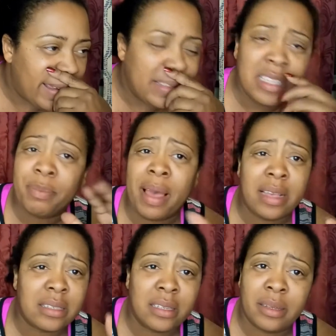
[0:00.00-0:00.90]
This
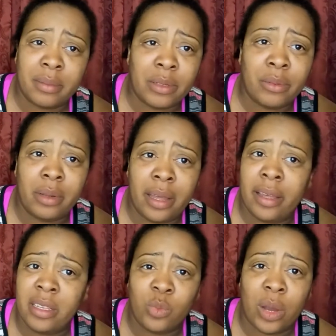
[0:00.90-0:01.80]
pastor and them do, and
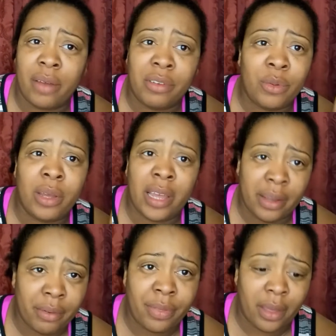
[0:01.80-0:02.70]
his wife do
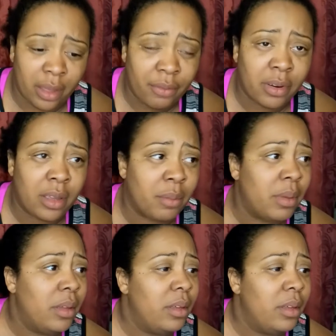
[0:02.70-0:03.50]
everything for them.